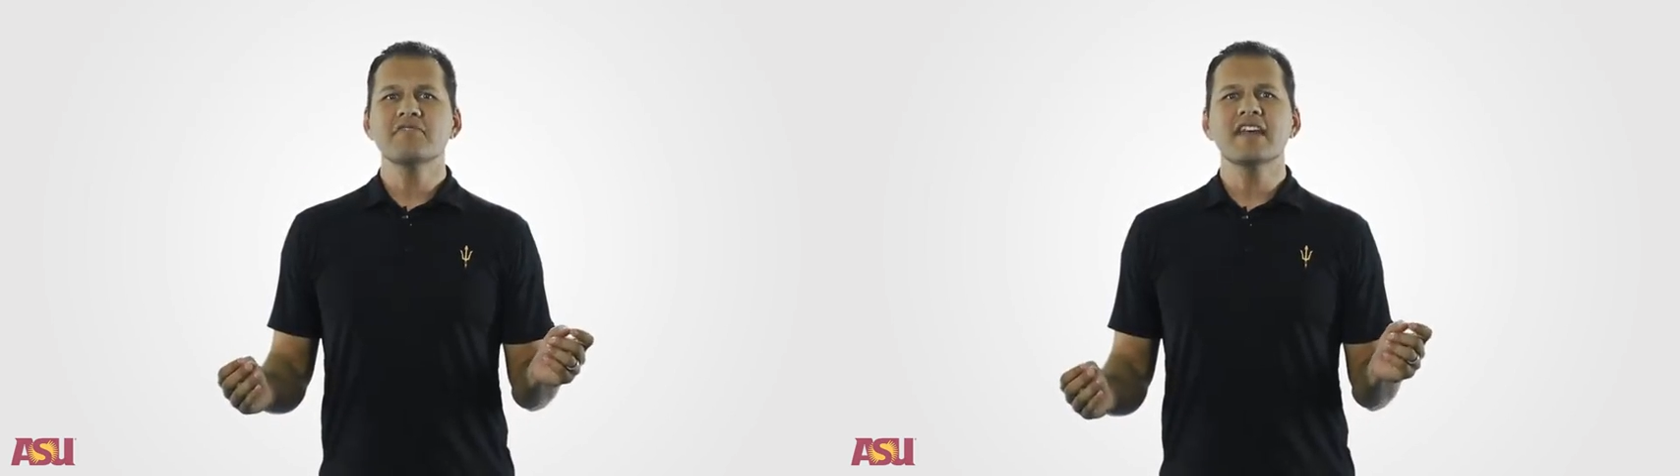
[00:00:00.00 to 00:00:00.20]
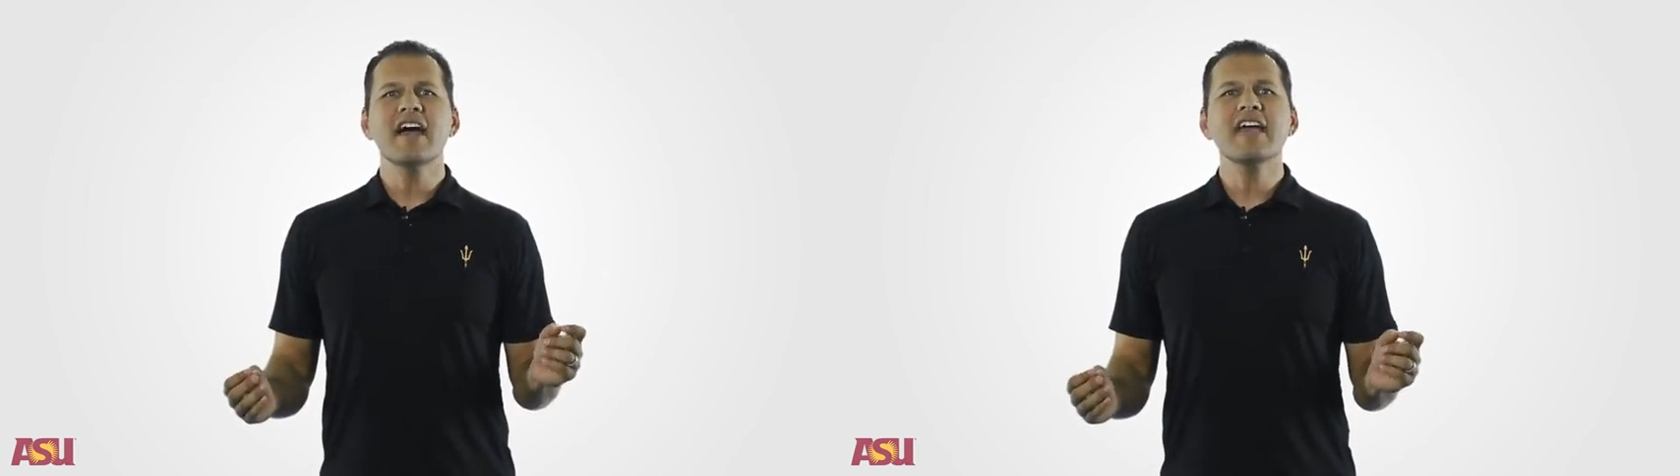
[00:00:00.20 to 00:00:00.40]

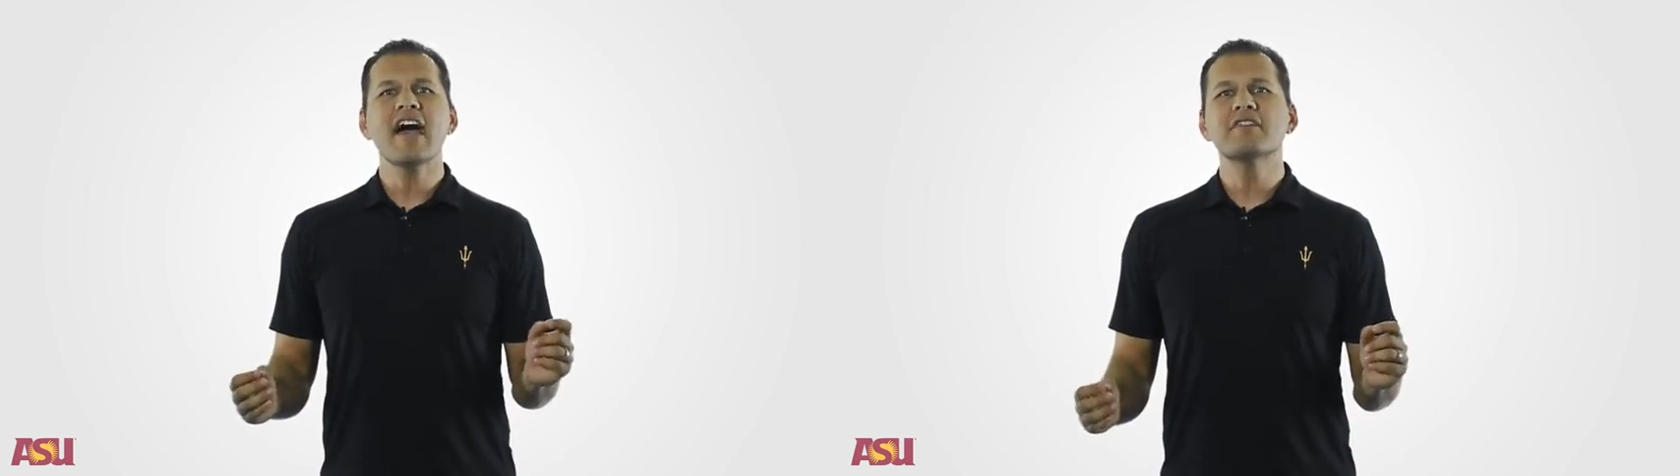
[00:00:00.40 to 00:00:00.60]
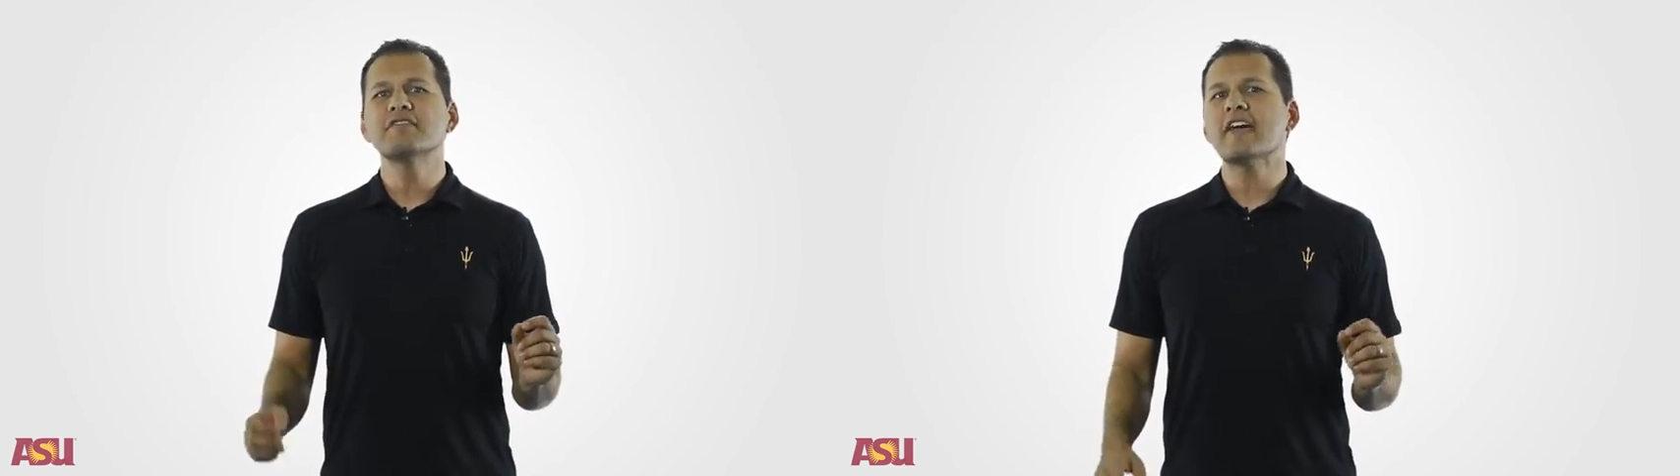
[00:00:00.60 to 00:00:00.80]
that I
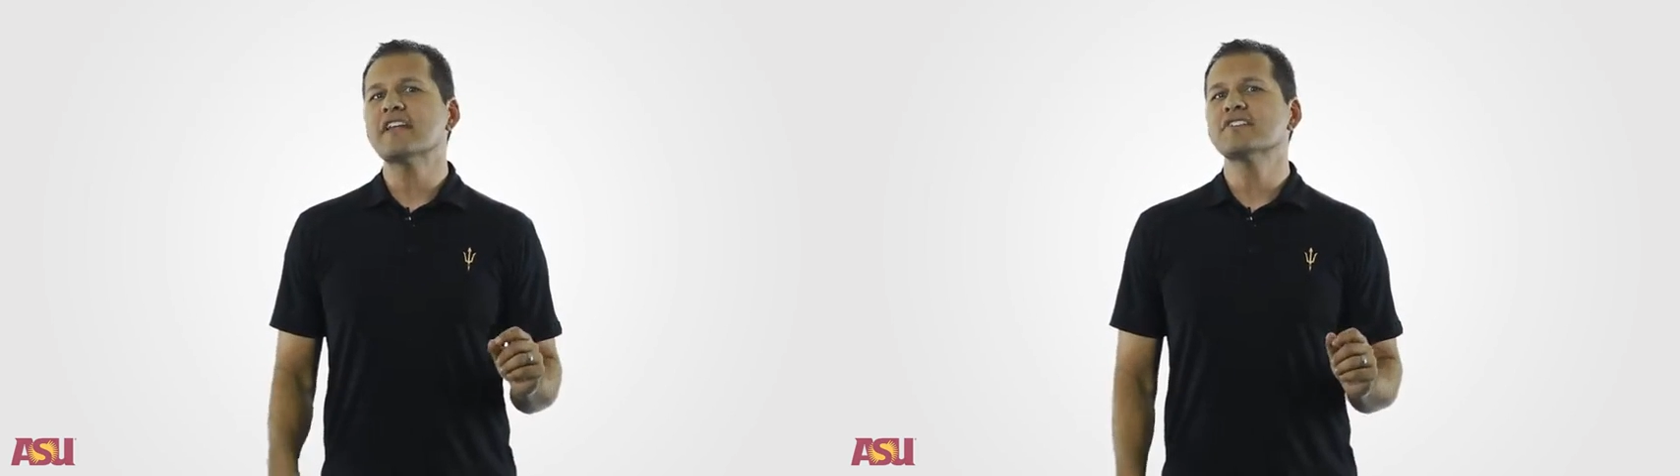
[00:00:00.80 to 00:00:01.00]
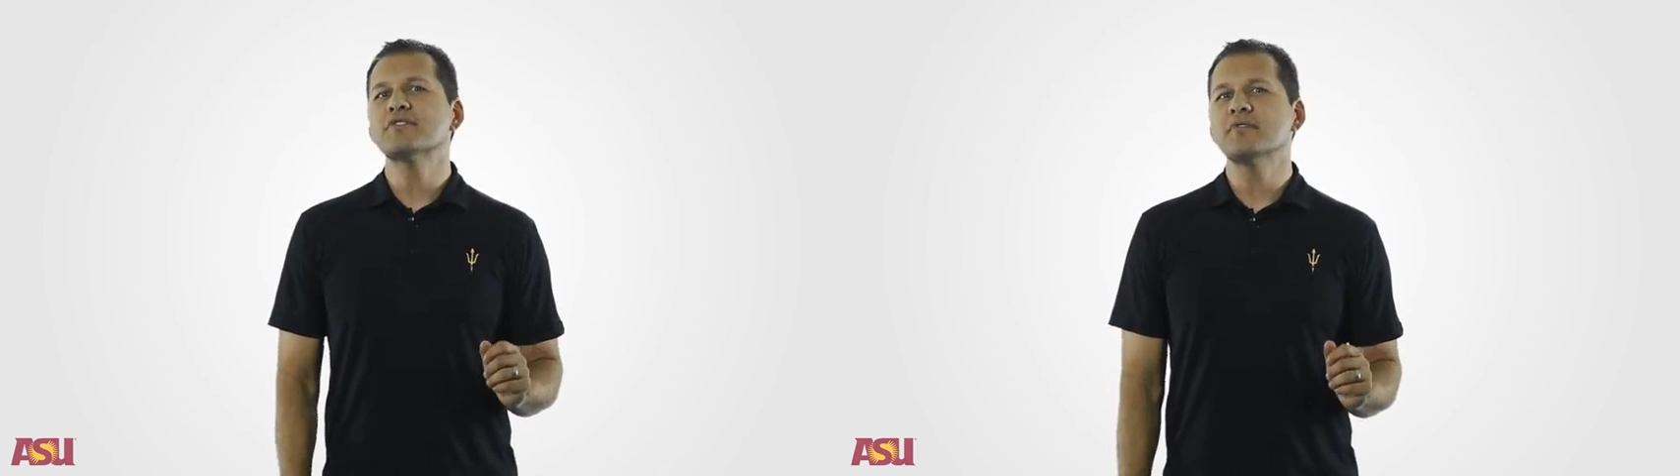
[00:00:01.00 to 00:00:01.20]
have
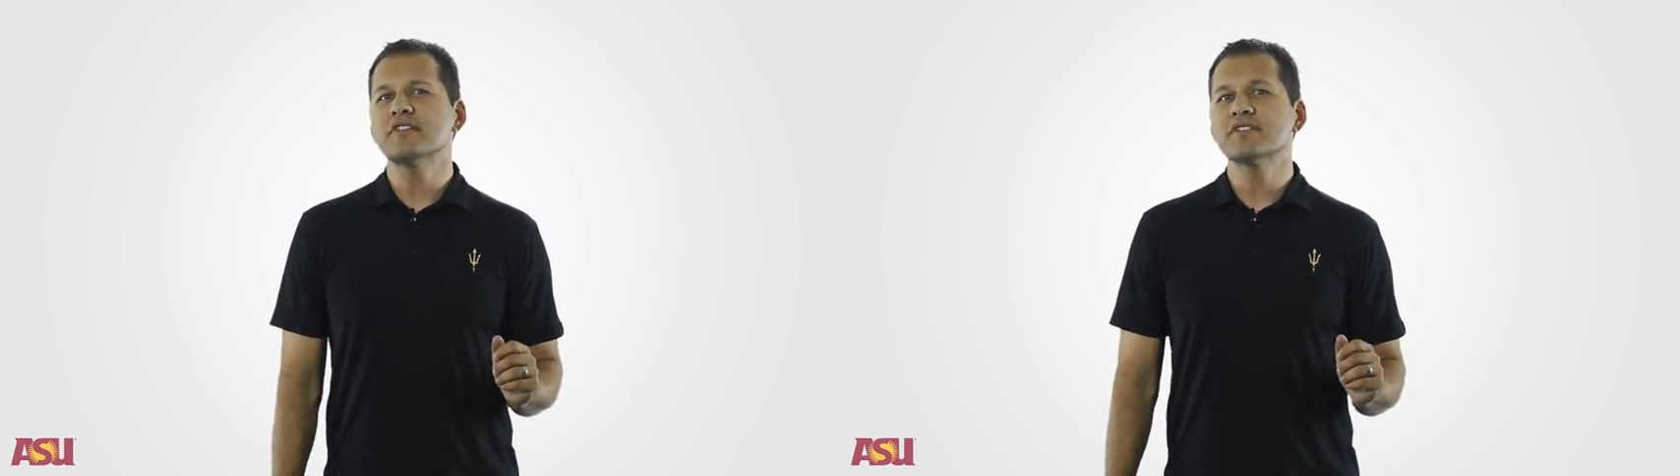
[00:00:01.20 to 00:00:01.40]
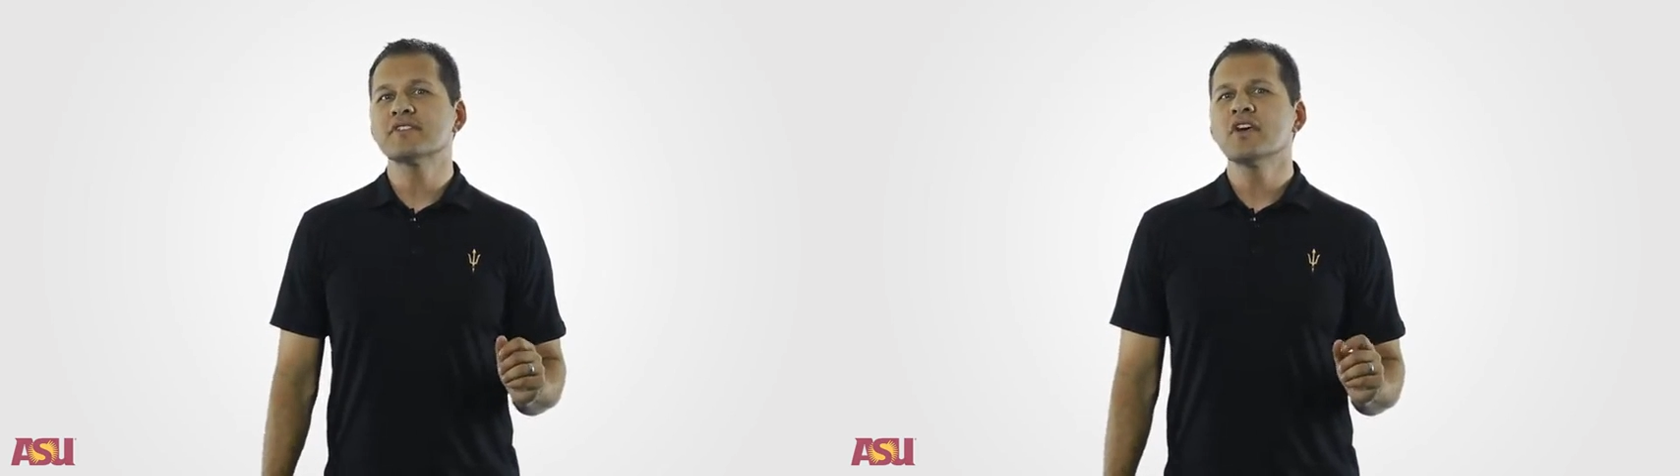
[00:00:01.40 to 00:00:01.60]
advanced
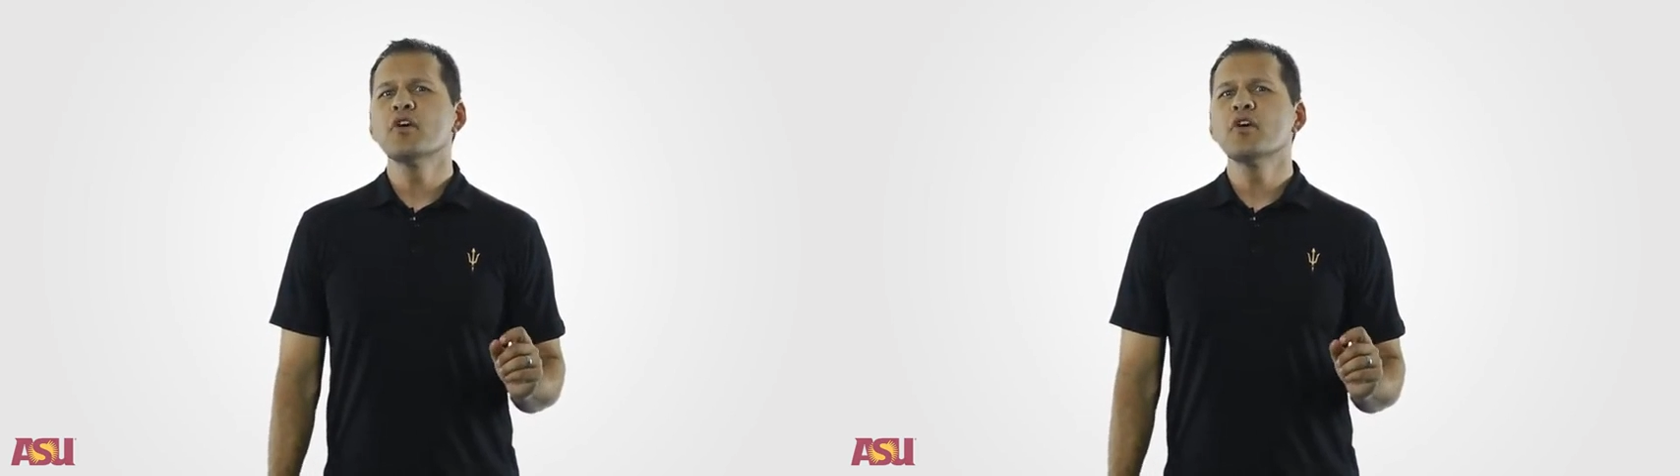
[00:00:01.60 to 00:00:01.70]
students